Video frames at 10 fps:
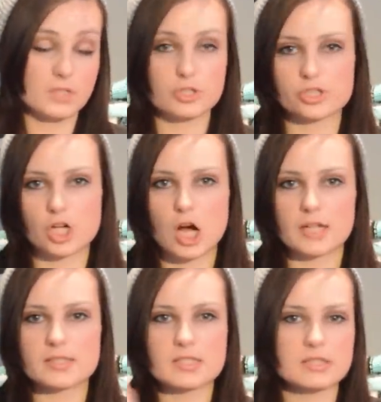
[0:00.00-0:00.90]
her
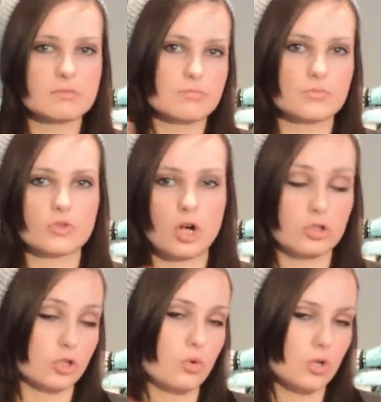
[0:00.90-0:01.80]
shots,
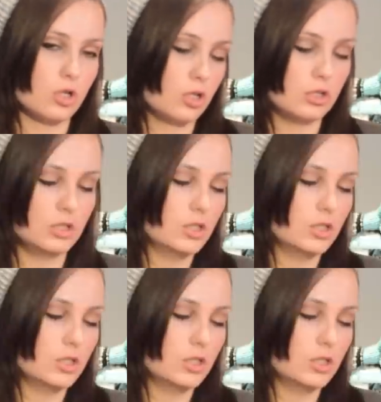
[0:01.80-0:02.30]
our local